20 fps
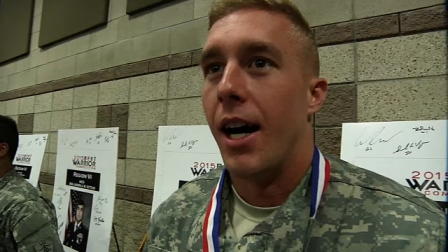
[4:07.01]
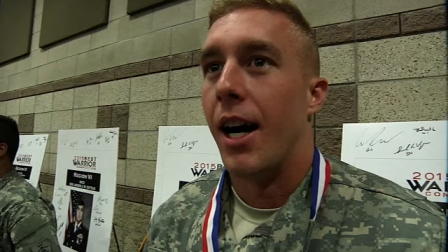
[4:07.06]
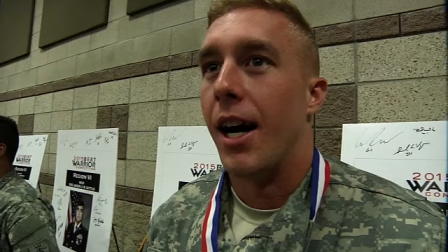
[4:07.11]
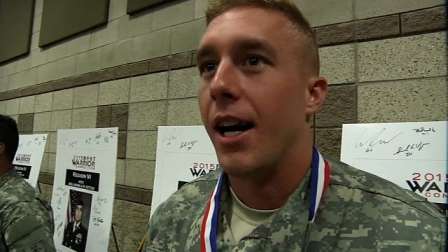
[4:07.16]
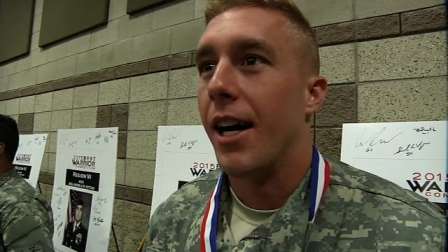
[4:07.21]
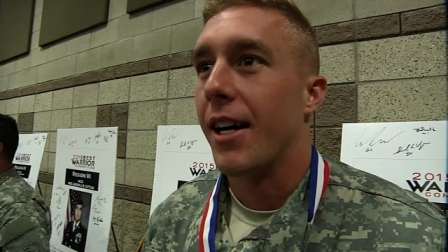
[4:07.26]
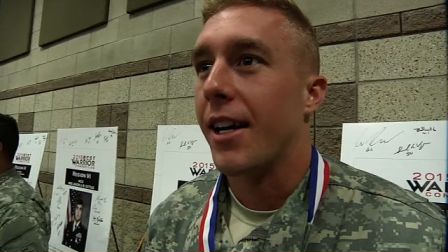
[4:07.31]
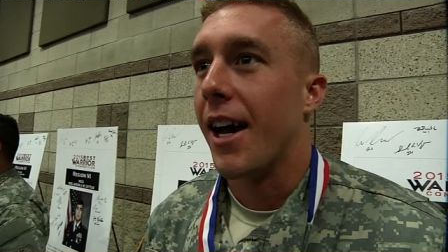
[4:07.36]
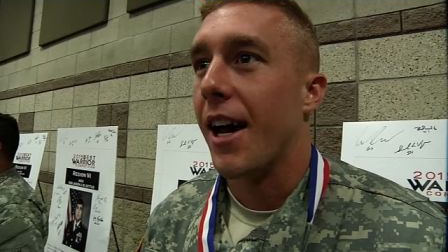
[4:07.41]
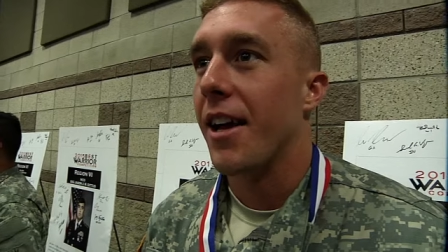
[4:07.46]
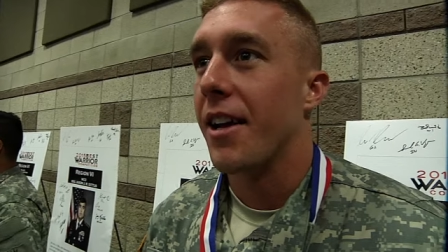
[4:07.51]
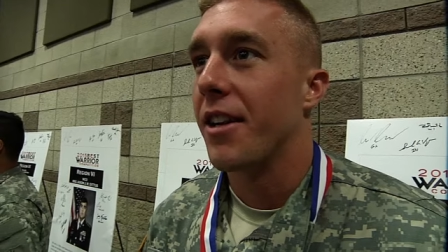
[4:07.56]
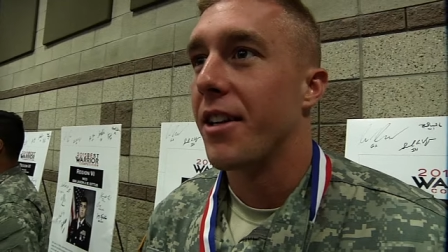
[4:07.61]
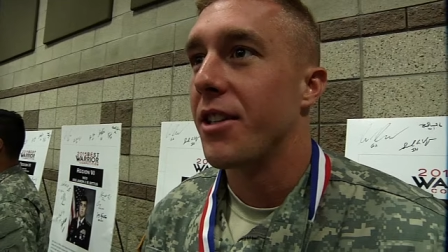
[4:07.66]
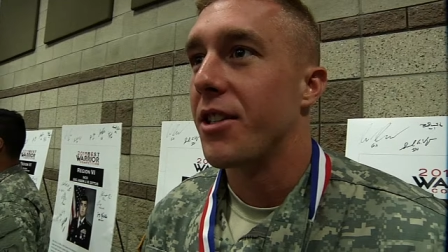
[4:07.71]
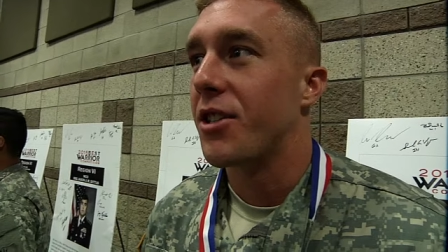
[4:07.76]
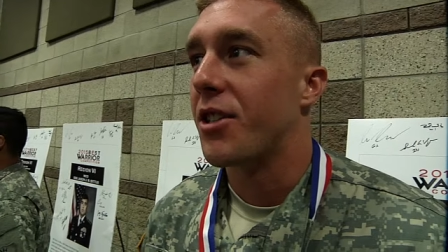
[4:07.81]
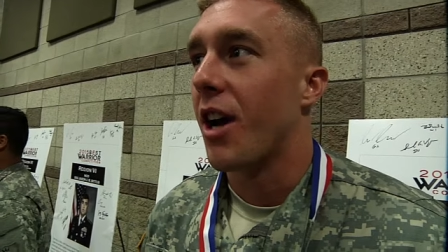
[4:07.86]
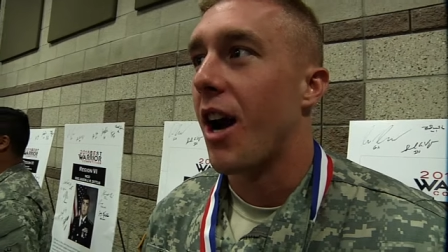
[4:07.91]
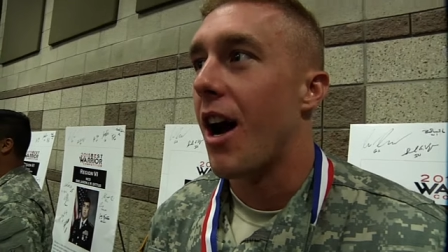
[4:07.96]
Uh, kind of
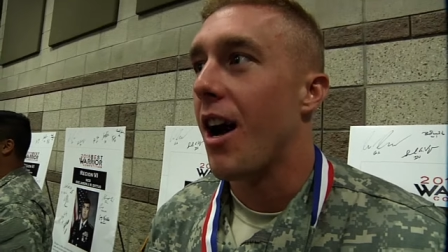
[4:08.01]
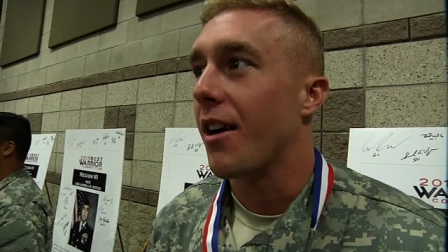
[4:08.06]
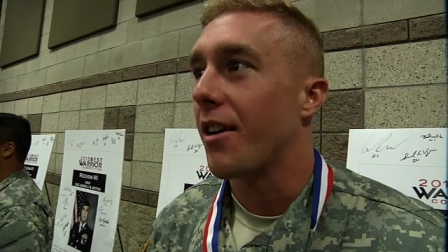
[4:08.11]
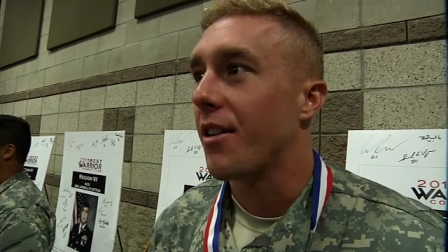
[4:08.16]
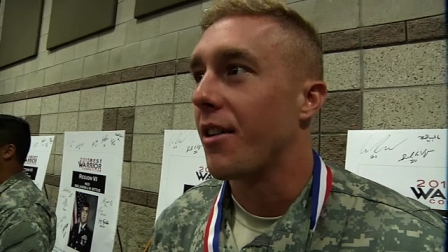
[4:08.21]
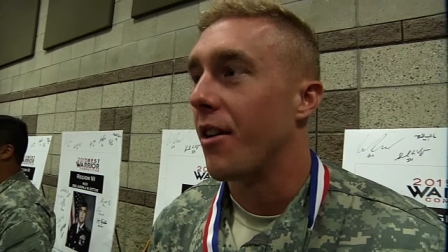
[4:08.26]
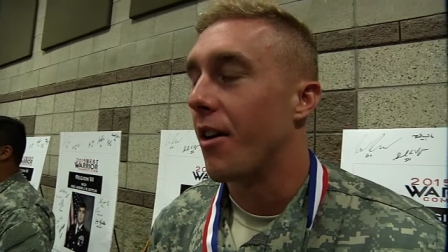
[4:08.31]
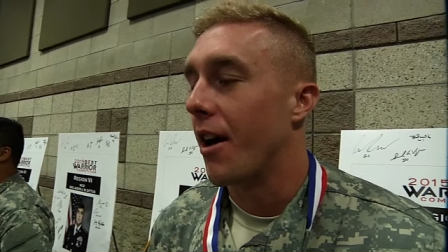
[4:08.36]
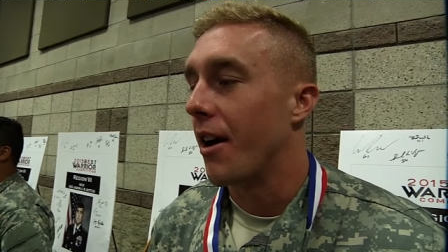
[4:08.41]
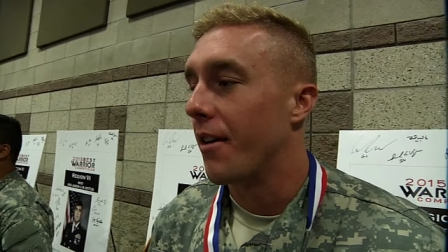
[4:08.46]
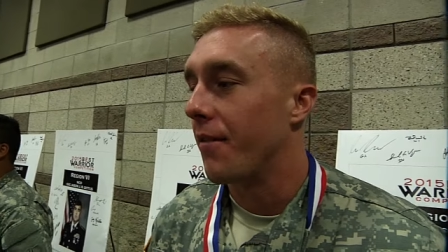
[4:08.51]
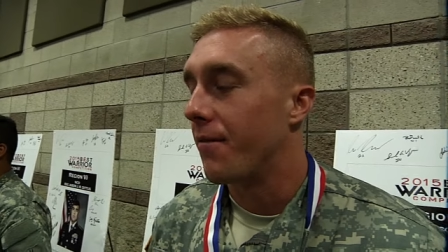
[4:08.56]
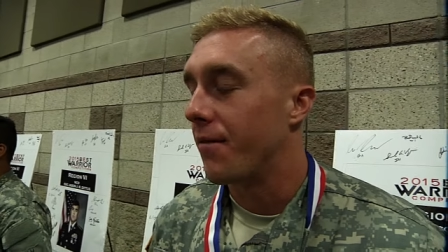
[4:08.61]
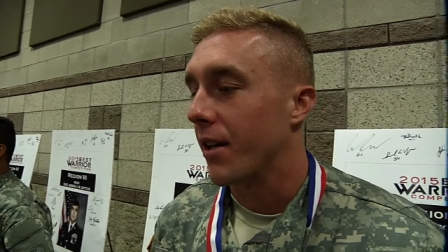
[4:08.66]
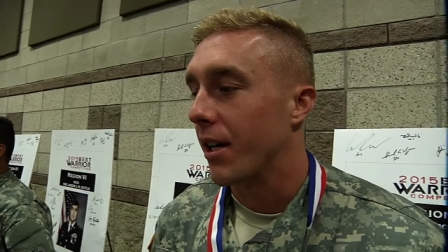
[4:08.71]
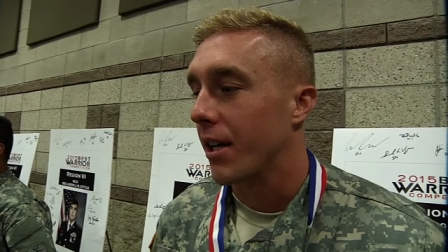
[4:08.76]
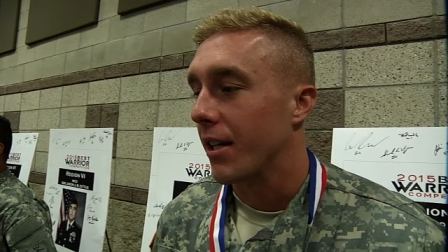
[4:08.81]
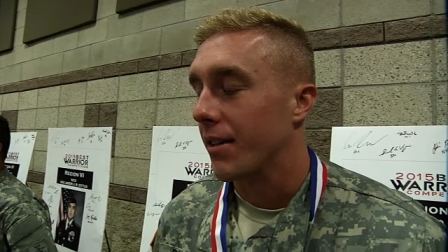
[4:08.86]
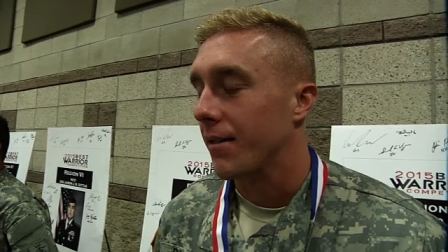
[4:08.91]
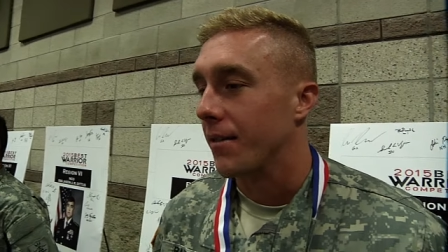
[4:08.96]
in shock, you know, I didn't
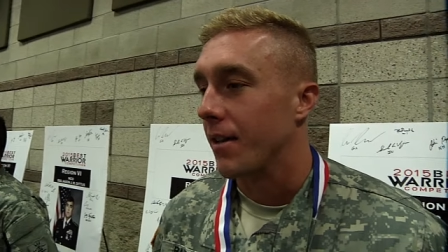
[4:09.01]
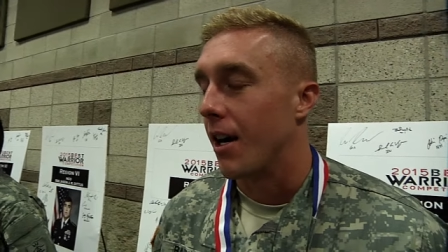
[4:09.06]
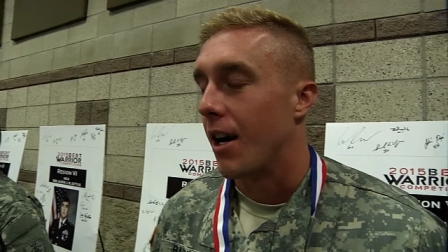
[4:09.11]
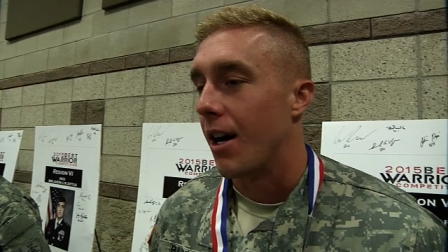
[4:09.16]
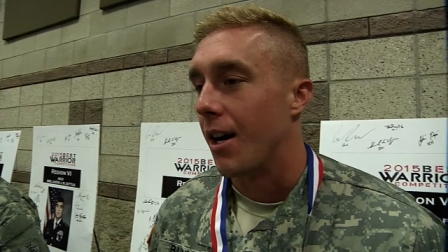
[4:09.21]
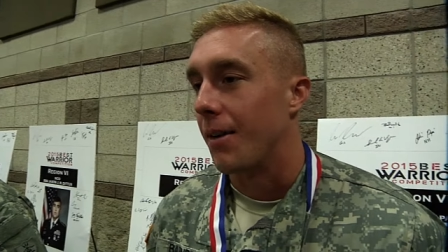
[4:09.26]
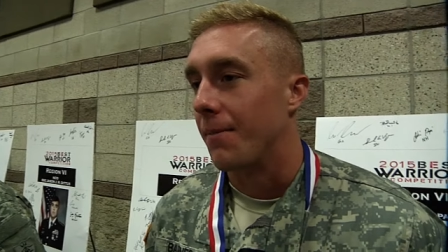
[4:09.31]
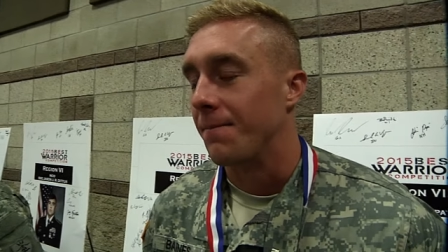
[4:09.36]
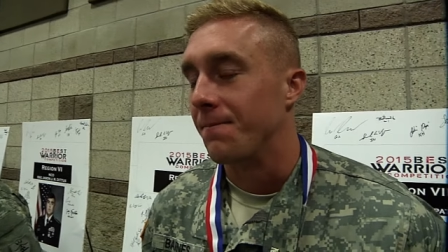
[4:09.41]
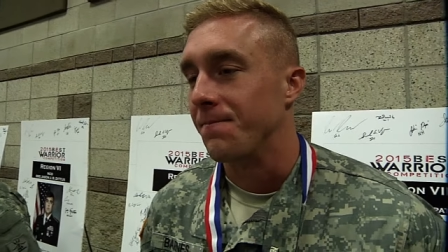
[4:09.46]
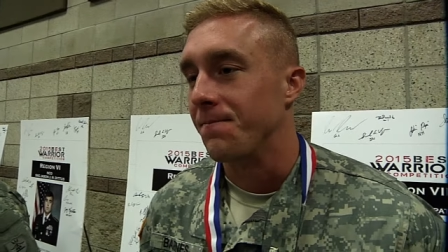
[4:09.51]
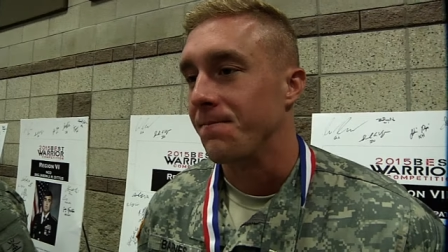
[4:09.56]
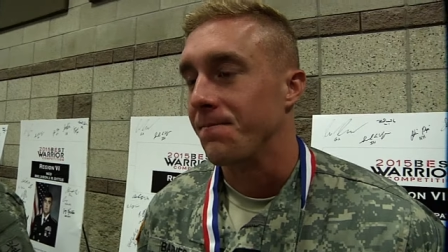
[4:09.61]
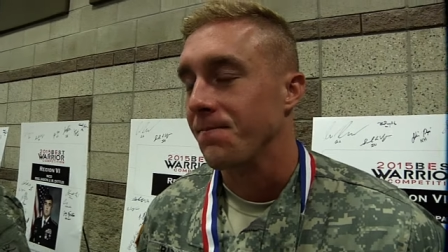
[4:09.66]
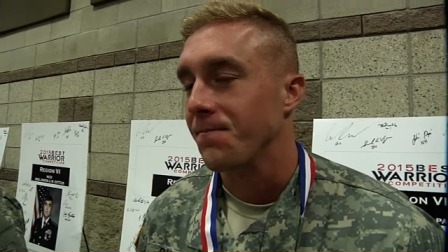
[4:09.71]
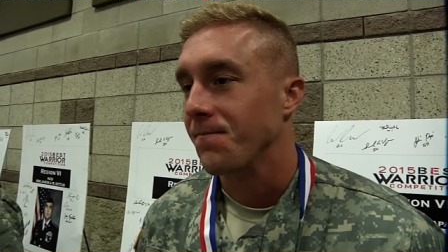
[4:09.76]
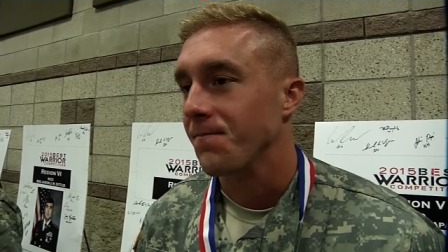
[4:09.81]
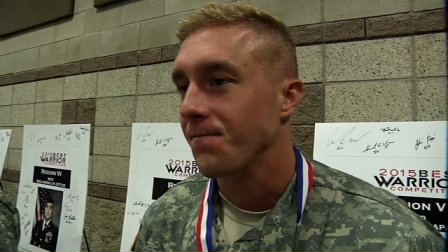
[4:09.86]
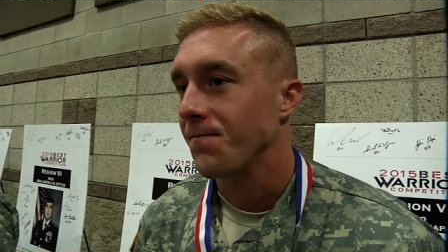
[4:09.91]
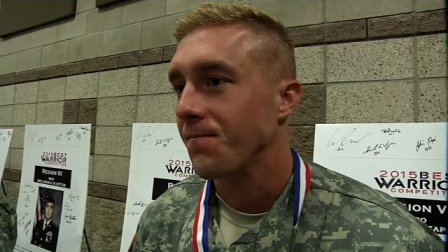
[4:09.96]
freaking, um,
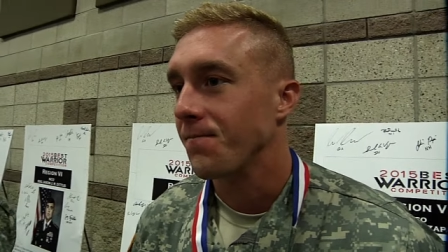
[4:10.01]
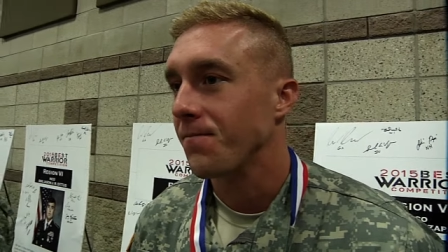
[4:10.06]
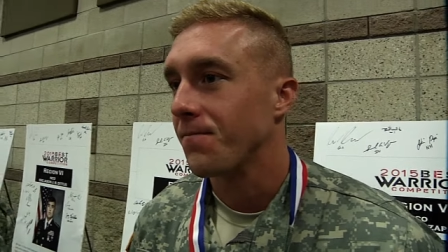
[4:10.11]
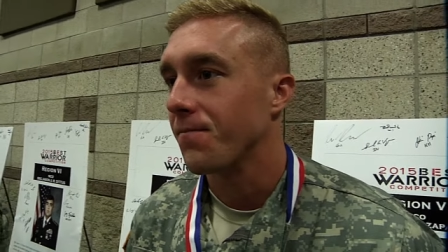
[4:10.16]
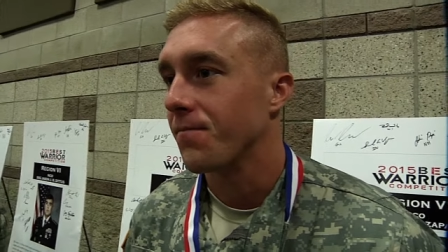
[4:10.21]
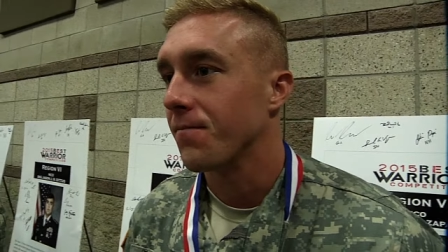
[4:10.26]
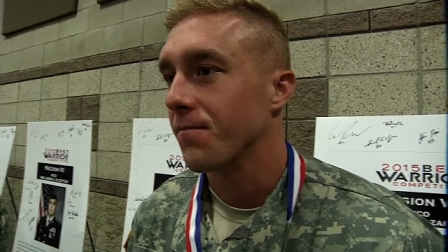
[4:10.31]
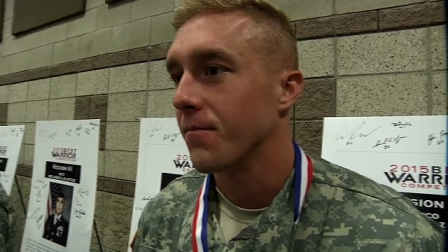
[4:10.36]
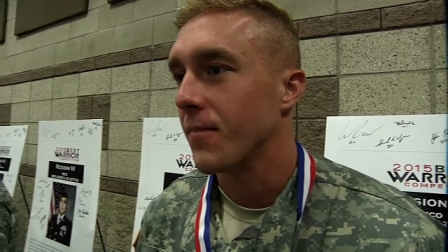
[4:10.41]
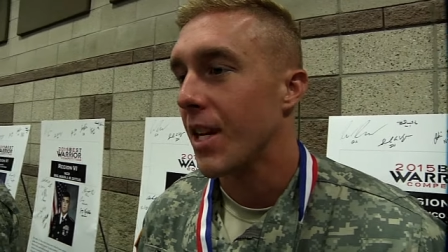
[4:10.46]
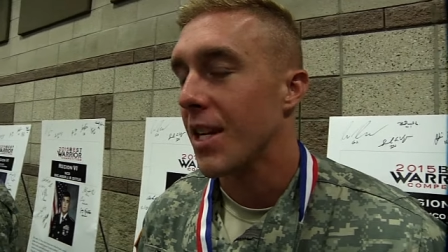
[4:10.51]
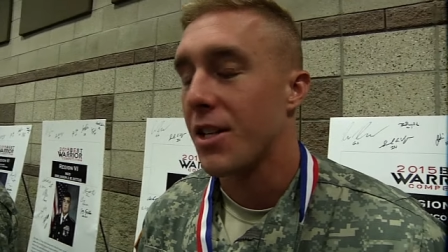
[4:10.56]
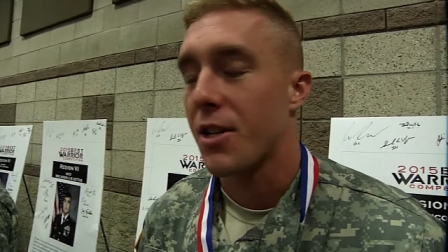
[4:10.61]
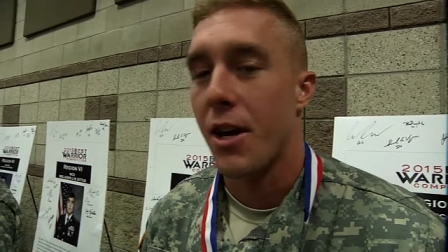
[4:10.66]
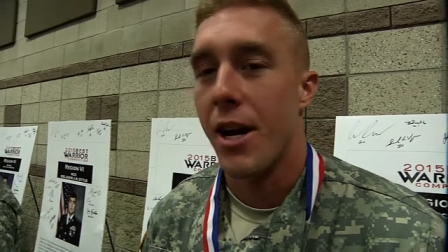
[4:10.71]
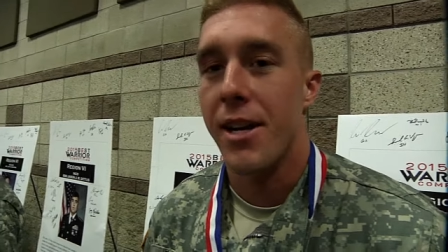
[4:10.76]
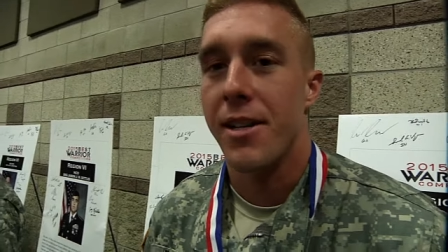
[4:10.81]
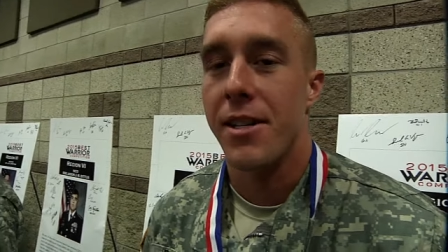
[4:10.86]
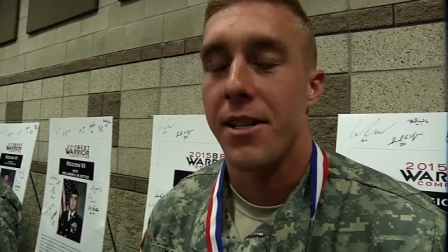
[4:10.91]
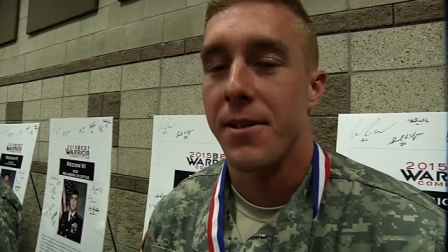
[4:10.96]
it's
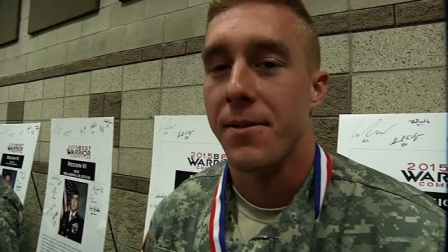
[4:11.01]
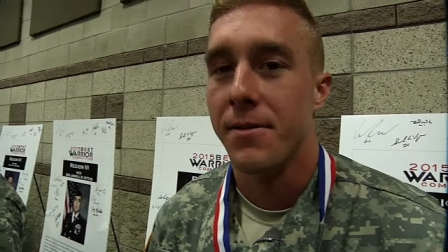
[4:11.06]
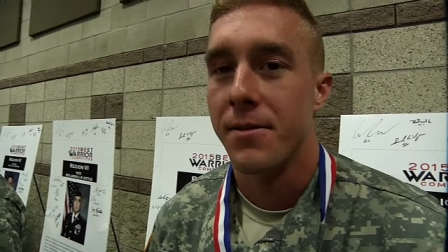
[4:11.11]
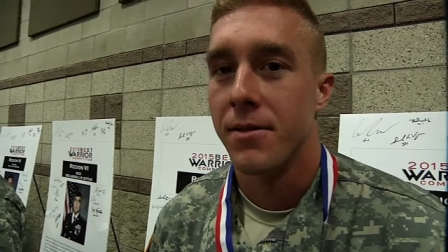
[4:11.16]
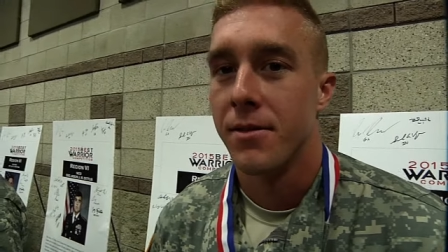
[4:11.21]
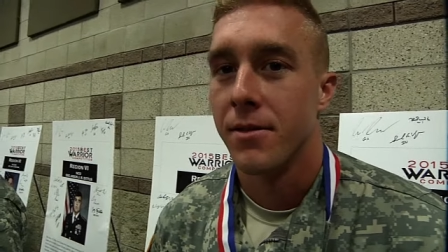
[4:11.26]
crazy.